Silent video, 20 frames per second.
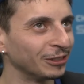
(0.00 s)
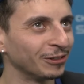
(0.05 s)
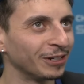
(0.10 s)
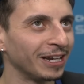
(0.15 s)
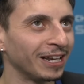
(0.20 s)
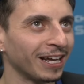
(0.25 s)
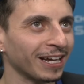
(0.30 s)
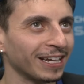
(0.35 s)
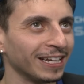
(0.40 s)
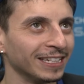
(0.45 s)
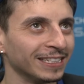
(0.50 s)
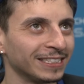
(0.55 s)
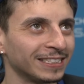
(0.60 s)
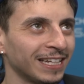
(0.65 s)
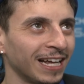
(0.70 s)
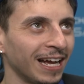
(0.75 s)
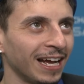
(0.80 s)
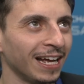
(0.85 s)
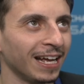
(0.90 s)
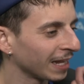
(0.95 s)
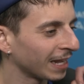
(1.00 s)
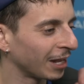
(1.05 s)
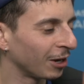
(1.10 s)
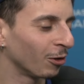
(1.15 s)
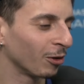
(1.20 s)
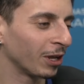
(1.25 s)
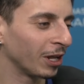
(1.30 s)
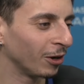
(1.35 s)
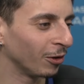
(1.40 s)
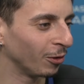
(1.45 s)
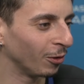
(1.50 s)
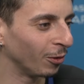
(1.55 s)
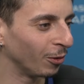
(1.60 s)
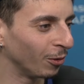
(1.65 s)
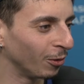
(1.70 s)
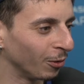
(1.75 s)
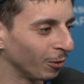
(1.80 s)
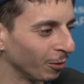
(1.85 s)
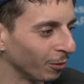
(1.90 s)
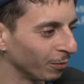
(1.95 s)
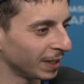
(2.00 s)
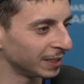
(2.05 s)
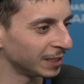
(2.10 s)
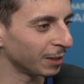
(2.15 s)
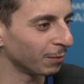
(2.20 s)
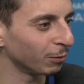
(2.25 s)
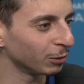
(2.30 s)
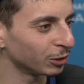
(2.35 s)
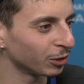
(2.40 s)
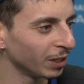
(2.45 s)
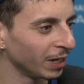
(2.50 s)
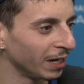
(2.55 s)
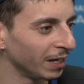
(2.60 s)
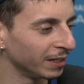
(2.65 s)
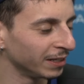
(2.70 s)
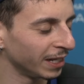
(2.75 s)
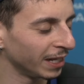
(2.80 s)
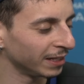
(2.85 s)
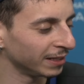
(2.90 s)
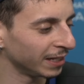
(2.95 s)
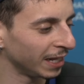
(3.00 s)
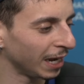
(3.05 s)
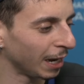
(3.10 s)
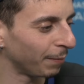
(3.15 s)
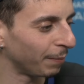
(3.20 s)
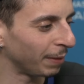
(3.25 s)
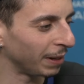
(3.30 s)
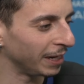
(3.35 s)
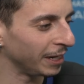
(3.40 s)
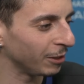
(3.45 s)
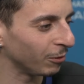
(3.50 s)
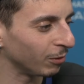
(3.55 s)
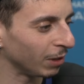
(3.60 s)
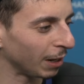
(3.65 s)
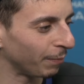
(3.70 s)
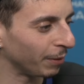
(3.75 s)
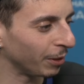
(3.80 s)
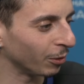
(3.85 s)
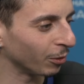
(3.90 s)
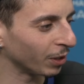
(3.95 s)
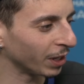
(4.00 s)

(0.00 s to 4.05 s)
Moises is now a handsome young man with a dedication to fitness,